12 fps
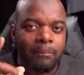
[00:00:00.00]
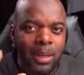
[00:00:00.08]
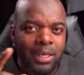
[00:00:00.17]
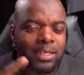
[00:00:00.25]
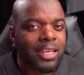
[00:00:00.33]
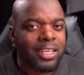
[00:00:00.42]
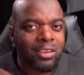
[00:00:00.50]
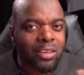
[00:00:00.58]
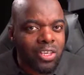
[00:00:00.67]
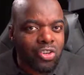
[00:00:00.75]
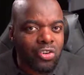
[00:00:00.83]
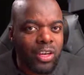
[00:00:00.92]
But it's not
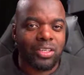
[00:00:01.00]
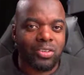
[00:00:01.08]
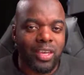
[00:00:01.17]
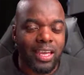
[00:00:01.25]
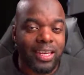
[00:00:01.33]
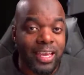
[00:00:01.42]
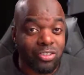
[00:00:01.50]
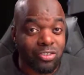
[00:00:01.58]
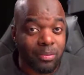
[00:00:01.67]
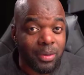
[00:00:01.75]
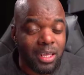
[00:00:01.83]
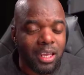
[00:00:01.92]
a trick to gain
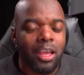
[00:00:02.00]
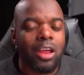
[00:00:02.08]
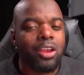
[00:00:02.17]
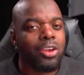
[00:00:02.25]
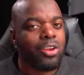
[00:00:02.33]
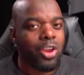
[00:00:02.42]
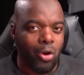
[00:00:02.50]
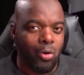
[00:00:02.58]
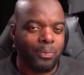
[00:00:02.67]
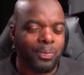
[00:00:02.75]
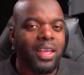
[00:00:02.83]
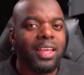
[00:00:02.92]
extra money. No,
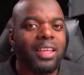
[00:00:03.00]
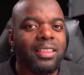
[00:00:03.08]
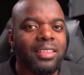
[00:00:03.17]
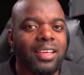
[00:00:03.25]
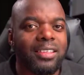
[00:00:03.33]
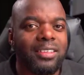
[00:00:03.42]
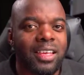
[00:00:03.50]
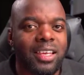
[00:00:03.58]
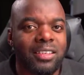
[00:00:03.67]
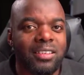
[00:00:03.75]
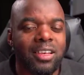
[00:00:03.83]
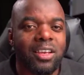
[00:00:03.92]
this
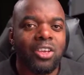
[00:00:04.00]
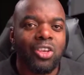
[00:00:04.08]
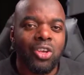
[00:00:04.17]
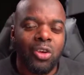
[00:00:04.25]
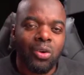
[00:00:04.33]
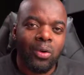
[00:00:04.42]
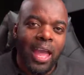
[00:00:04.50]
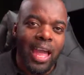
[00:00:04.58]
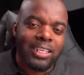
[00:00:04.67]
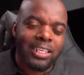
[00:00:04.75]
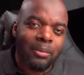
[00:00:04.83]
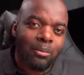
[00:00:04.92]
is you
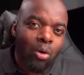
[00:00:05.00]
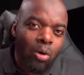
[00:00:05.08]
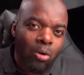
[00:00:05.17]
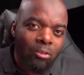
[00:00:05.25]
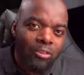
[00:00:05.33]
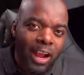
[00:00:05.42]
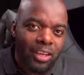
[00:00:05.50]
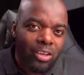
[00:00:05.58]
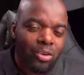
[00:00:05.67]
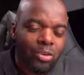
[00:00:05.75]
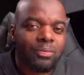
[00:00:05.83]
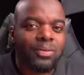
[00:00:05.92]
adding more
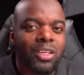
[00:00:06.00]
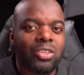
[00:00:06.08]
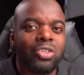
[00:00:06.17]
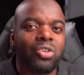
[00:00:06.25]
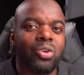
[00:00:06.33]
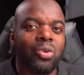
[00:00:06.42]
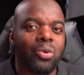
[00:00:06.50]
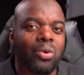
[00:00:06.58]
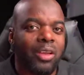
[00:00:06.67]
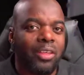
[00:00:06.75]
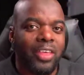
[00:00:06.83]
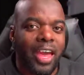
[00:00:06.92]
value to
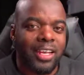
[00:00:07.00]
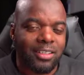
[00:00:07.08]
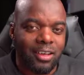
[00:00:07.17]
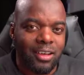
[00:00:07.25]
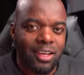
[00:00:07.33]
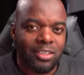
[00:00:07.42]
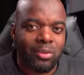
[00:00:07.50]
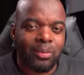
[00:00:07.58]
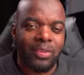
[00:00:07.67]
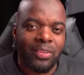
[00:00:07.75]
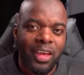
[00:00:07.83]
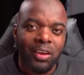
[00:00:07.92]
that
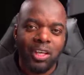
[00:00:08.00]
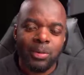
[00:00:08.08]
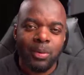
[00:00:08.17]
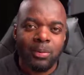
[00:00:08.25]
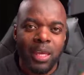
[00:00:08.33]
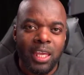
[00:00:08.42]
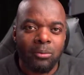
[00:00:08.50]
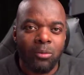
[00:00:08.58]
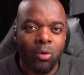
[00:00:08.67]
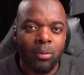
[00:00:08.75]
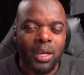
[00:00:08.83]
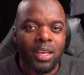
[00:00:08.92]
customer. They are going to be making
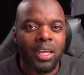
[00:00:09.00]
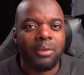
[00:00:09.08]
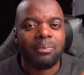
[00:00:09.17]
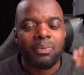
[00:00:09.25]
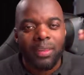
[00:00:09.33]
more money